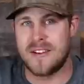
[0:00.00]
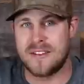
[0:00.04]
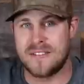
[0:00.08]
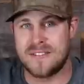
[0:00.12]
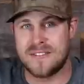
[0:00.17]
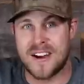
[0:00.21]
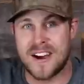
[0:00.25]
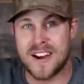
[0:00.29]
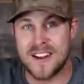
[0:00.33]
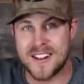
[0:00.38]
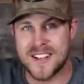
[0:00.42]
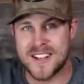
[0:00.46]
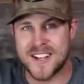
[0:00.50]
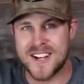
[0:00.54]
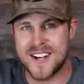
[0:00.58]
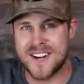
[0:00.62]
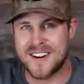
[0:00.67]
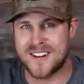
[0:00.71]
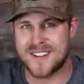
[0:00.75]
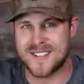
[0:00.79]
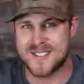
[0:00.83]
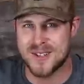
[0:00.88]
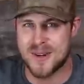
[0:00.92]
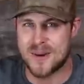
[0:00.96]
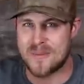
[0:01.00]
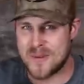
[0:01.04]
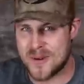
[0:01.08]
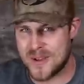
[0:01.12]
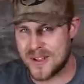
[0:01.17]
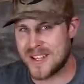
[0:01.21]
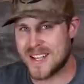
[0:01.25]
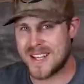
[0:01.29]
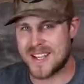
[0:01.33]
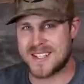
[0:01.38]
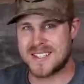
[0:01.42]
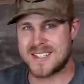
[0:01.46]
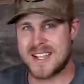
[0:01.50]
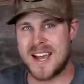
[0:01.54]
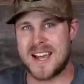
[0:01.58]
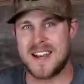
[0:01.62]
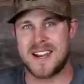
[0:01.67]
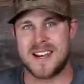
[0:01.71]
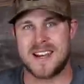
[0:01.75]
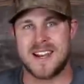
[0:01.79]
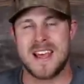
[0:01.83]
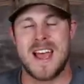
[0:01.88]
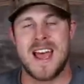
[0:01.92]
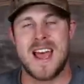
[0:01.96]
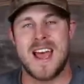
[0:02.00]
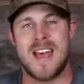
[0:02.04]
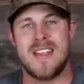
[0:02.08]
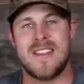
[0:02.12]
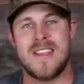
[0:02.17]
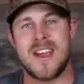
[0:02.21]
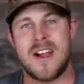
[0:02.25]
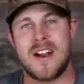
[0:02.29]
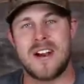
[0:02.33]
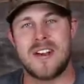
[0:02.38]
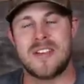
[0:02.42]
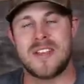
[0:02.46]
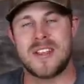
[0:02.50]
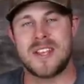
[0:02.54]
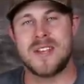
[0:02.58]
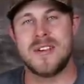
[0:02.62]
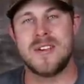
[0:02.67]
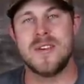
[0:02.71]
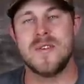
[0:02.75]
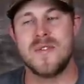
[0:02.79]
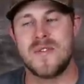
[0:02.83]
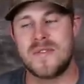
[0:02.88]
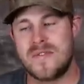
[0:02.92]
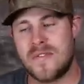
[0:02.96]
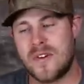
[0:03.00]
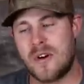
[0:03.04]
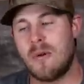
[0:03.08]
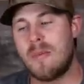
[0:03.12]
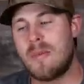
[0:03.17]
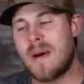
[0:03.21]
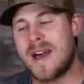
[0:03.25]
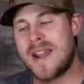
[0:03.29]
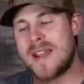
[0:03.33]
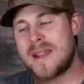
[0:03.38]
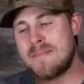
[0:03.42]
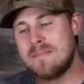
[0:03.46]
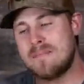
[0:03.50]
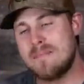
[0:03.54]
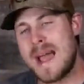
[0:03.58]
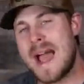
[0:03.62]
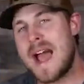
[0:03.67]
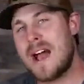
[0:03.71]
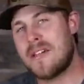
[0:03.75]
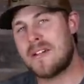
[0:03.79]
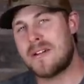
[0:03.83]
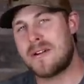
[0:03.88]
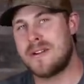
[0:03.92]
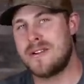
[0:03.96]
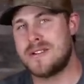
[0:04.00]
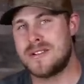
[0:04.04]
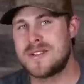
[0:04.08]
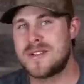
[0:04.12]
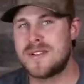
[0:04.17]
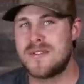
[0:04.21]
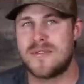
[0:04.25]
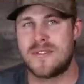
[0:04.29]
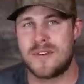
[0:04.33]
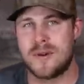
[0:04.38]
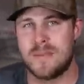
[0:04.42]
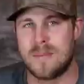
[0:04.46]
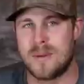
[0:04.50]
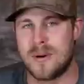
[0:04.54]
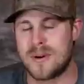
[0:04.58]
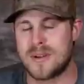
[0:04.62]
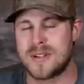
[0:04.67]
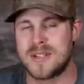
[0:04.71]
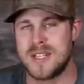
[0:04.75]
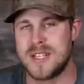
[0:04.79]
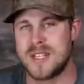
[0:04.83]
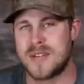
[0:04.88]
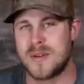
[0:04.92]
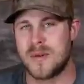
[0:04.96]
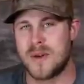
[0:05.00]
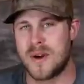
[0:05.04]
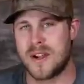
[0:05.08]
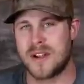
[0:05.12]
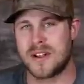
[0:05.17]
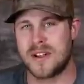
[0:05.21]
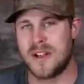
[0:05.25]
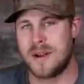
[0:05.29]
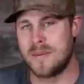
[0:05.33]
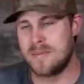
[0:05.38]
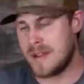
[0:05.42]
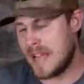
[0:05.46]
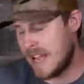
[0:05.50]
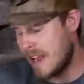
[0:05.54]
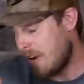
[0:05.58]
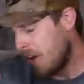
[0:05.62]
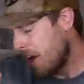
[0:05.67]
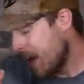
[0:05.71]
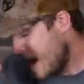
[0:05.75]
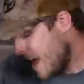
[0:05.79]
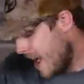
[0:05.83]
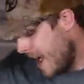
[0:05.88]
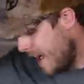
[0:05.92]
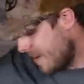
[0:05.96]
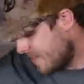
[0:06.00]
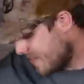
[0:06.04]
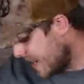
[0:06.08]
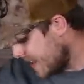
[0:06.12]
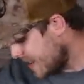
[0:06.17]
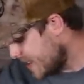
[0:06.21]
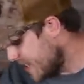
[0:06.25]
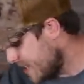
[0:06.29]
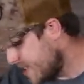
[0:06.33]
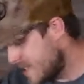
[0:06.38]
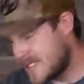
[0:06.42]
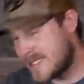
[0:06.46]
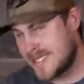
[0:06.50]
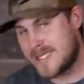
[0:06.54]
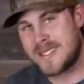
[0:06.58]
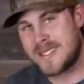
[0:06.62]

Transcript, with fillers: they're finally here, so I'm really excited. And they are the new full body mallards from Bulk Decoy Club. Now, I've got the